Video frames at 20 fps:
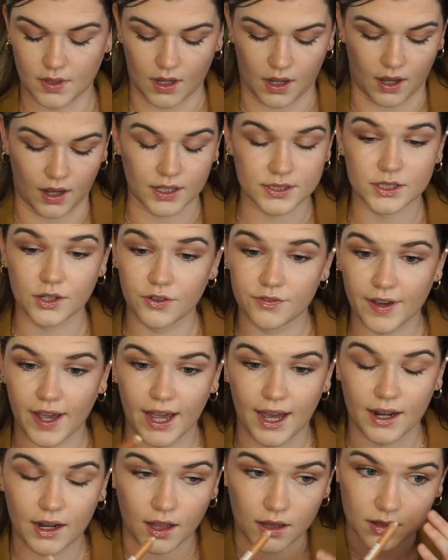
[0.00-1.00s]
Also, if I
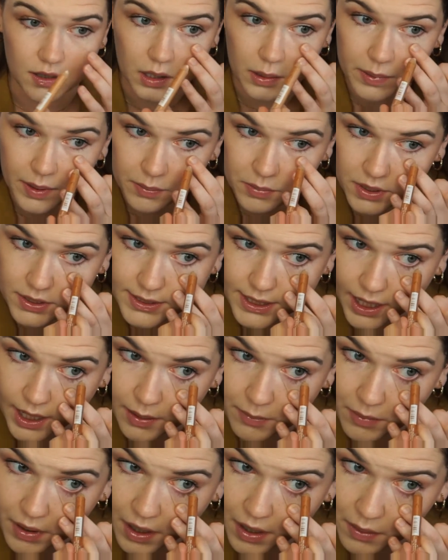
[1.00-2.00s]
had a little bit more
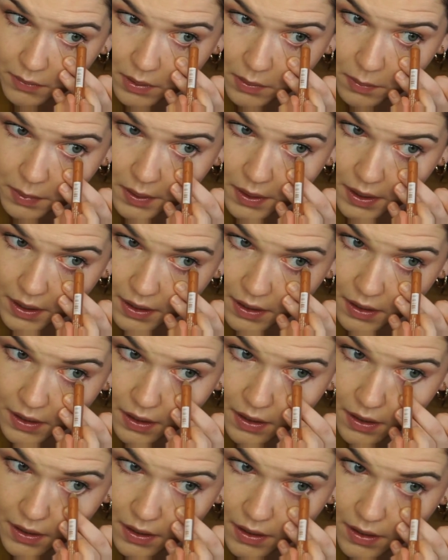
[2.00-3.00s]
time, I would
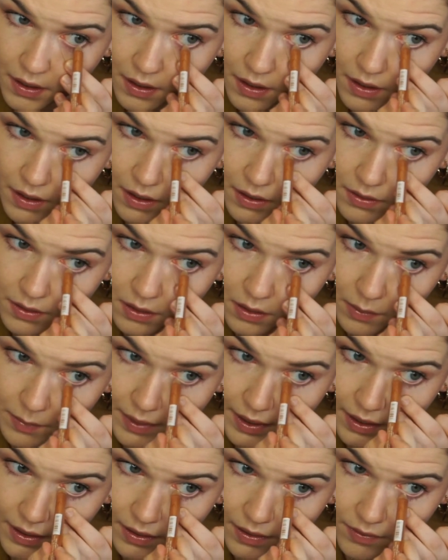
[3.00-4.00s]
put a little
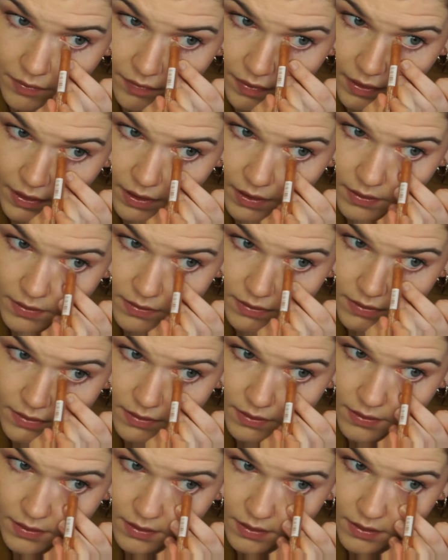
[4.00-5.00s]
bit of
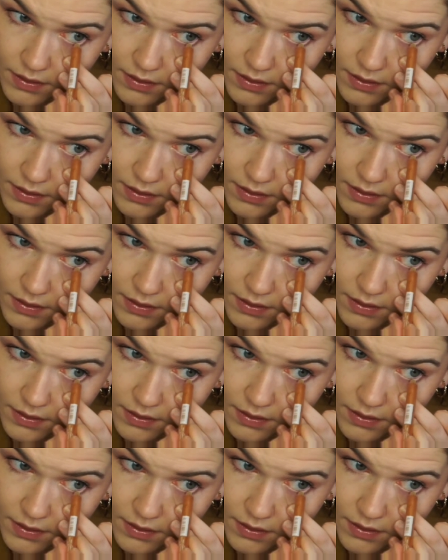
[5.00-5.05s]
this